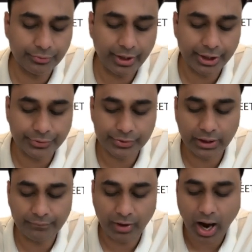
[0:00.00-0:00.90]
you get
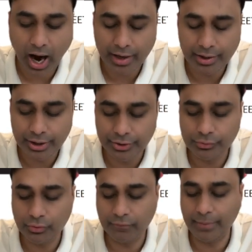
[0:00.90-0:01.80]
yourself a under
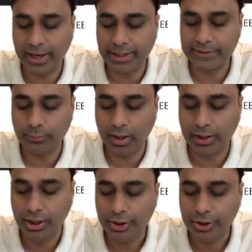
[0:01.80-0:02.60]
root of -1,